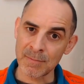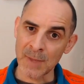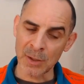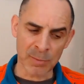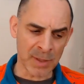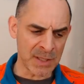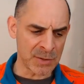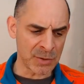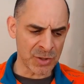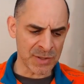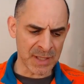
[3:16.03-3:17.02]
Your body is
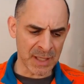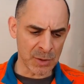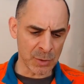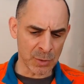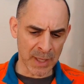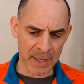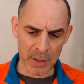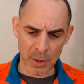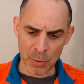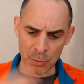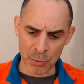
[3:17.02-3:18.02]
not just telling you like
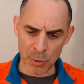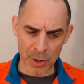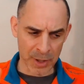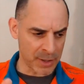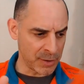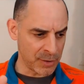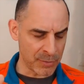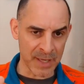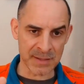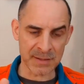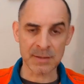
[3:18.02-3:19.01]
work,
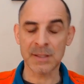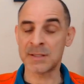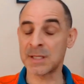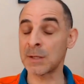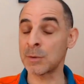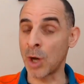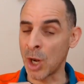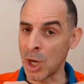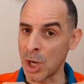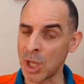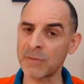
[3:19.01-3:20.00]
rest. It's telling you a
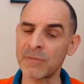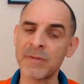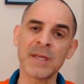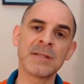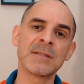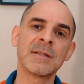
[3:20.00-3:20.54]
lot of things.